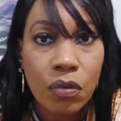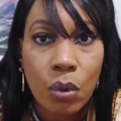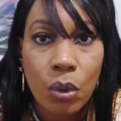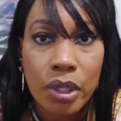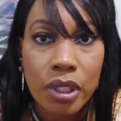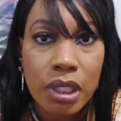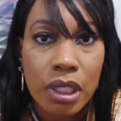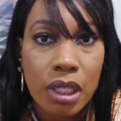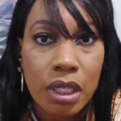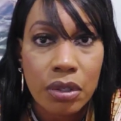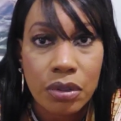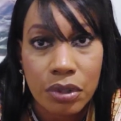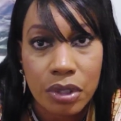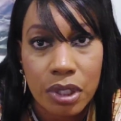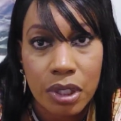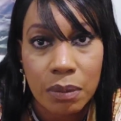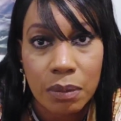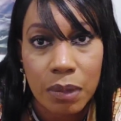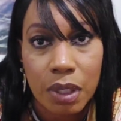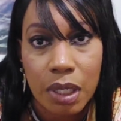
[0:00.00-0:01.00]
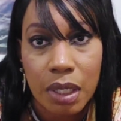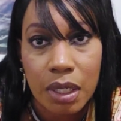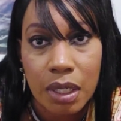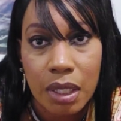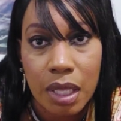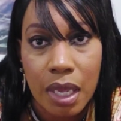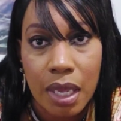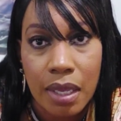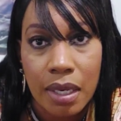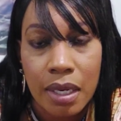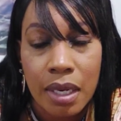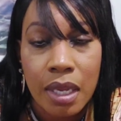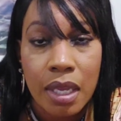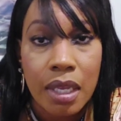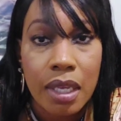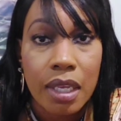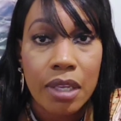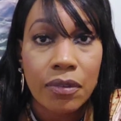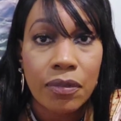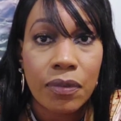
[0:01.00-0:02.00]
$410 or something like that.
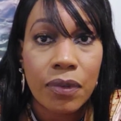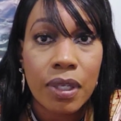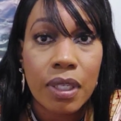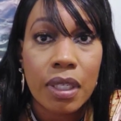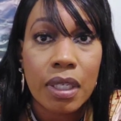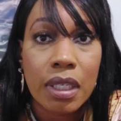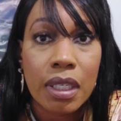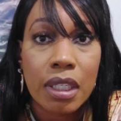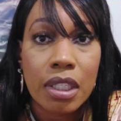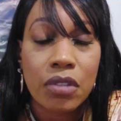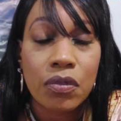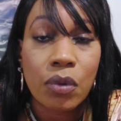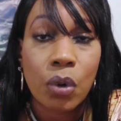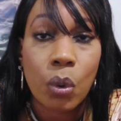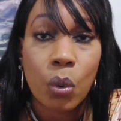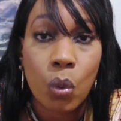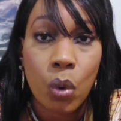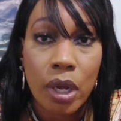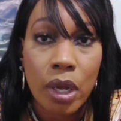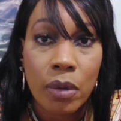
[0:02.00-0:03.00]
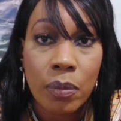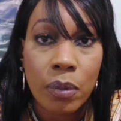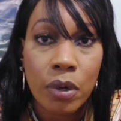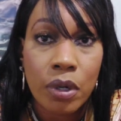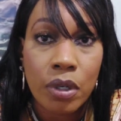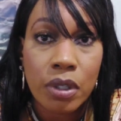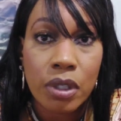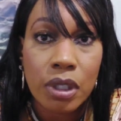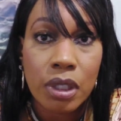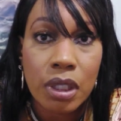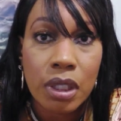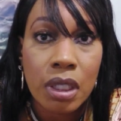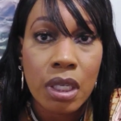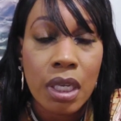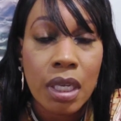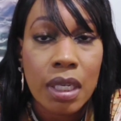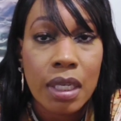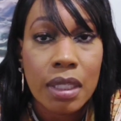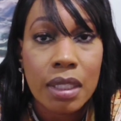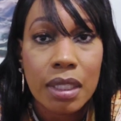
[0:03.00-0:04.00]
If it is for 1 person,
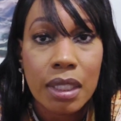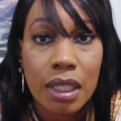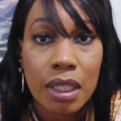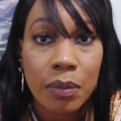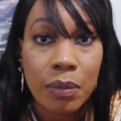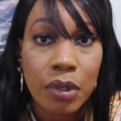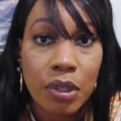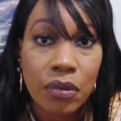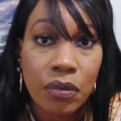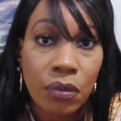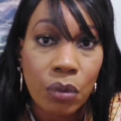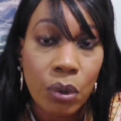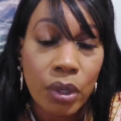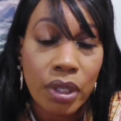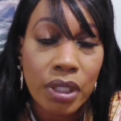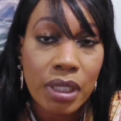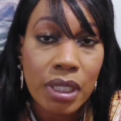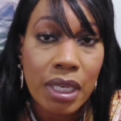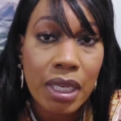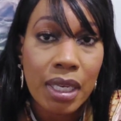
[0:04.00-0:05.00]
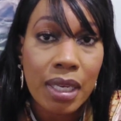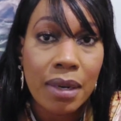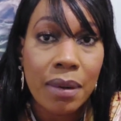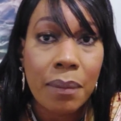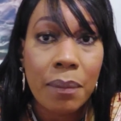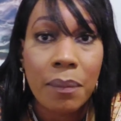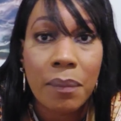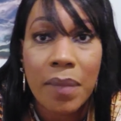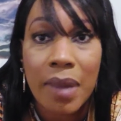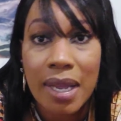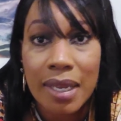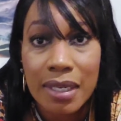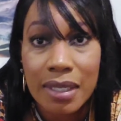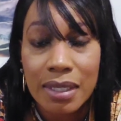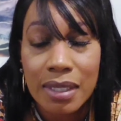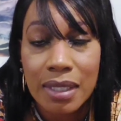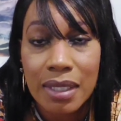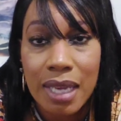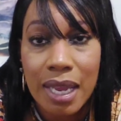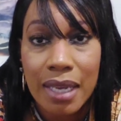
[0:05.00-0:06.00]
it's going to be $410
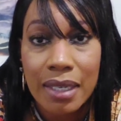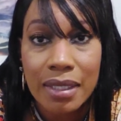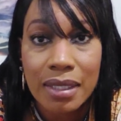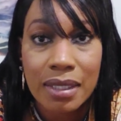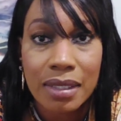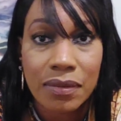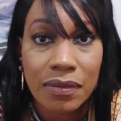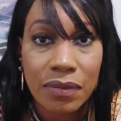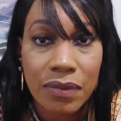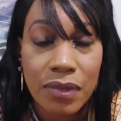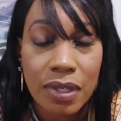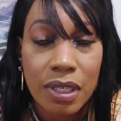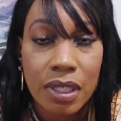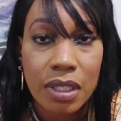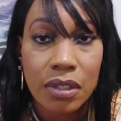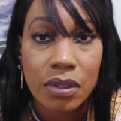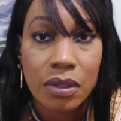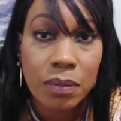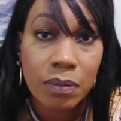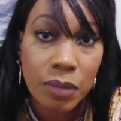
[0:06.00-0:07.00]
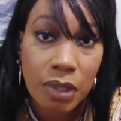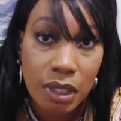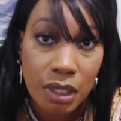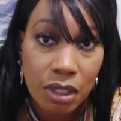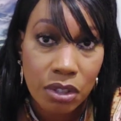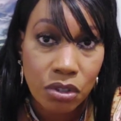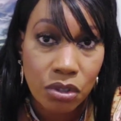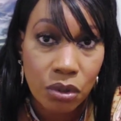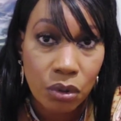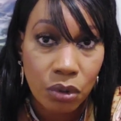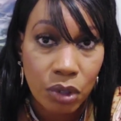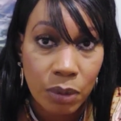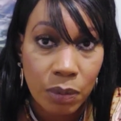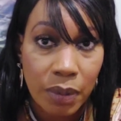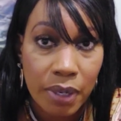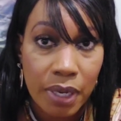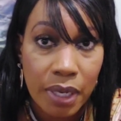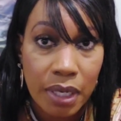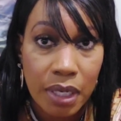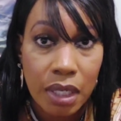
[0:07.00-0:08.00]
minus the taxes and fees because you're only
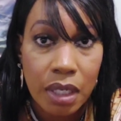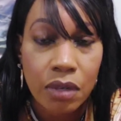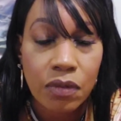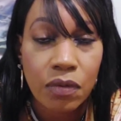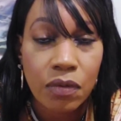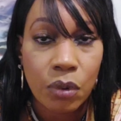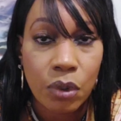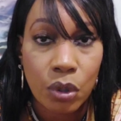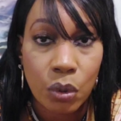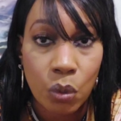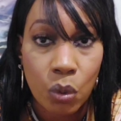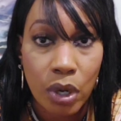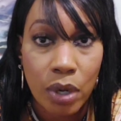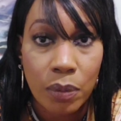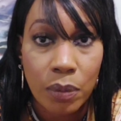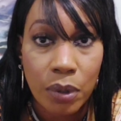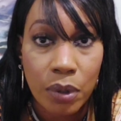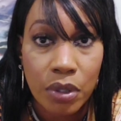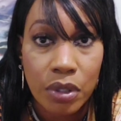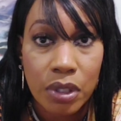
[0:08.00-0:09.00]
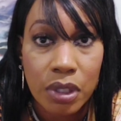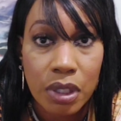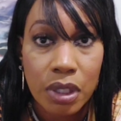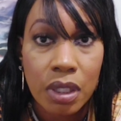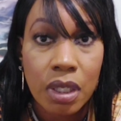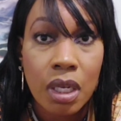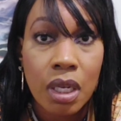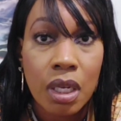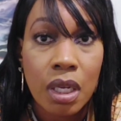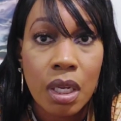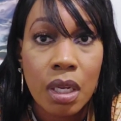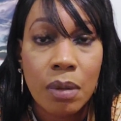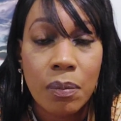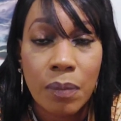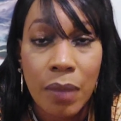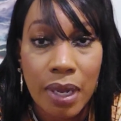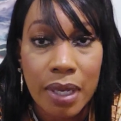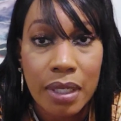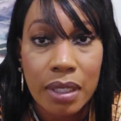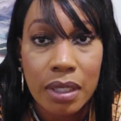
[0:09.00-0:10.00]
paying for the 1 person
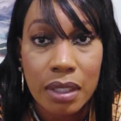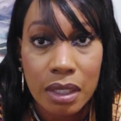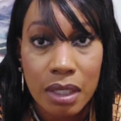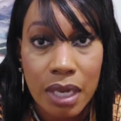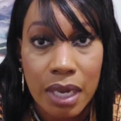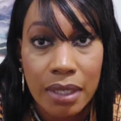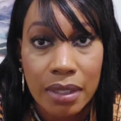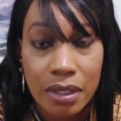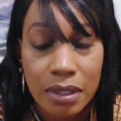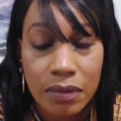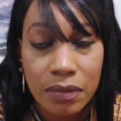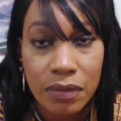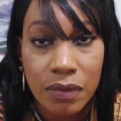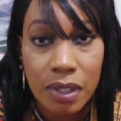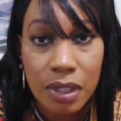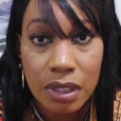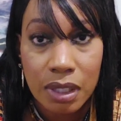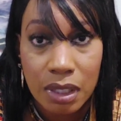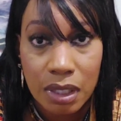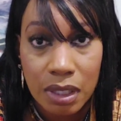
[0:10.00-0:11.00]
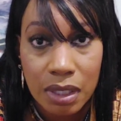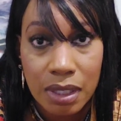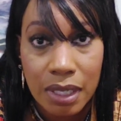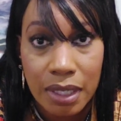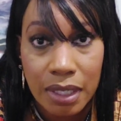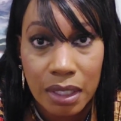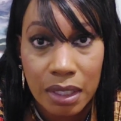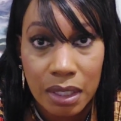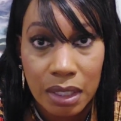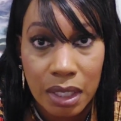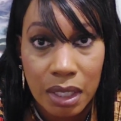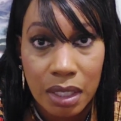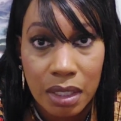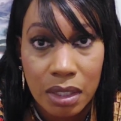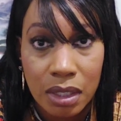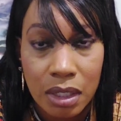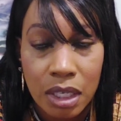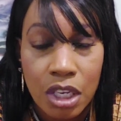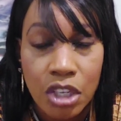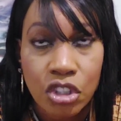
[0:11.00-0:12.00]
minus the taxes and fees of the second
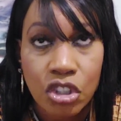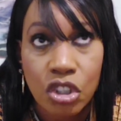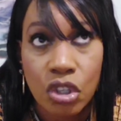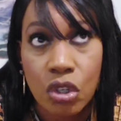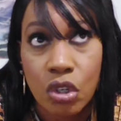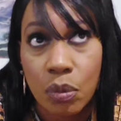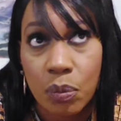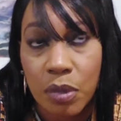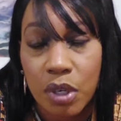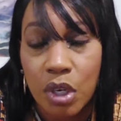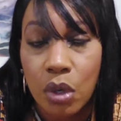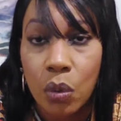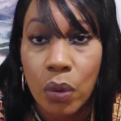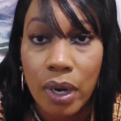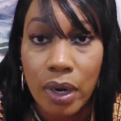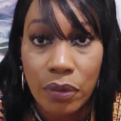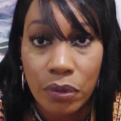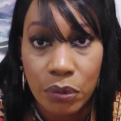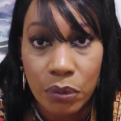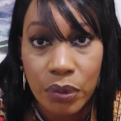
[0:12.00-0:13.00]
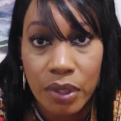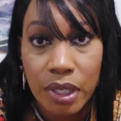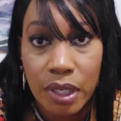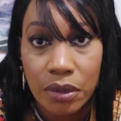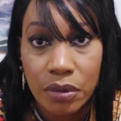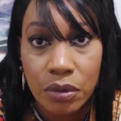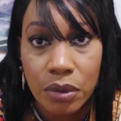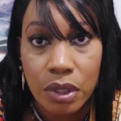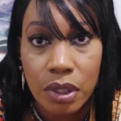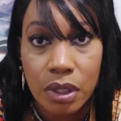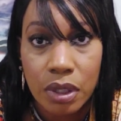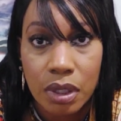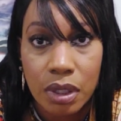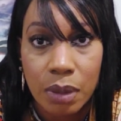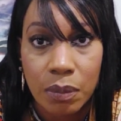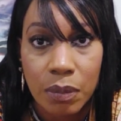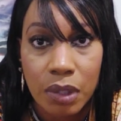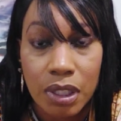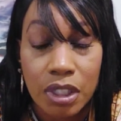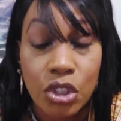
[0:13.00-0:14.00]
guest. So it'll be around $300 and
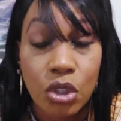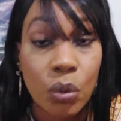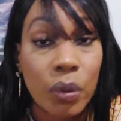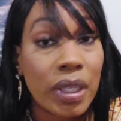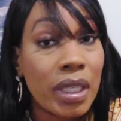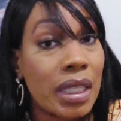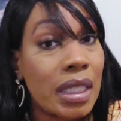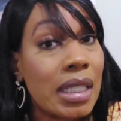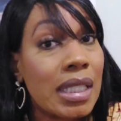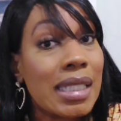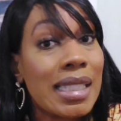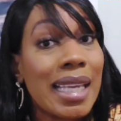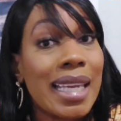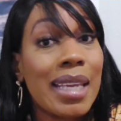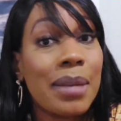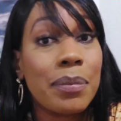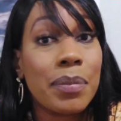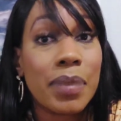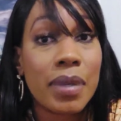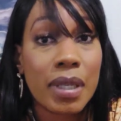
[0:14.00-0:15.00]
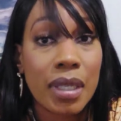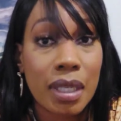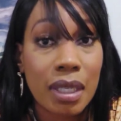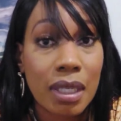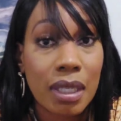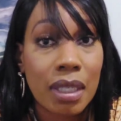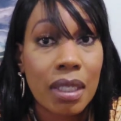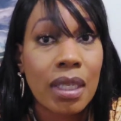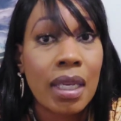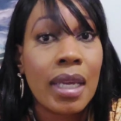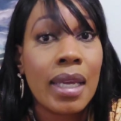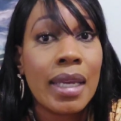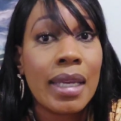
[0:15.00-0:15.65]
something. So it is a big